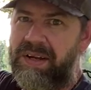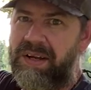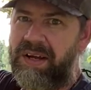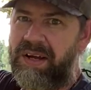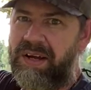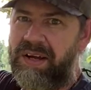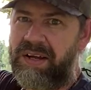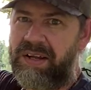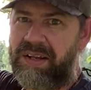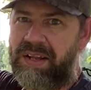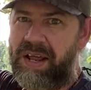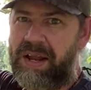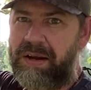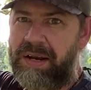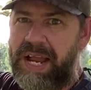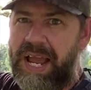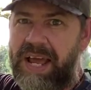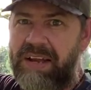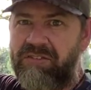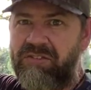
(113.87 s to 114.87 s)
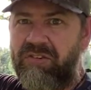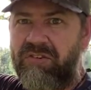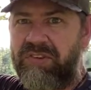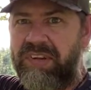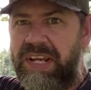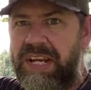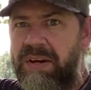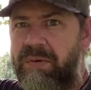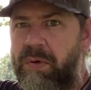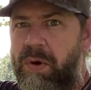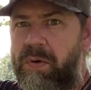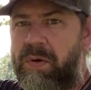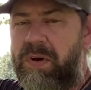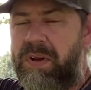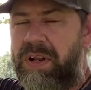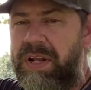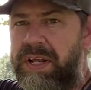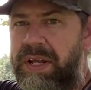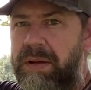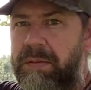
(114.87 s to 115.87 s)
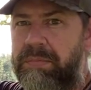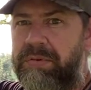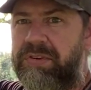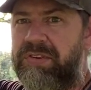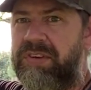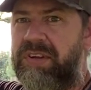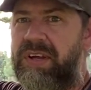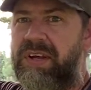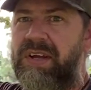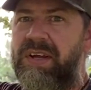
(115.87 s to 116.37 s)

A lot of guys use Hero clips.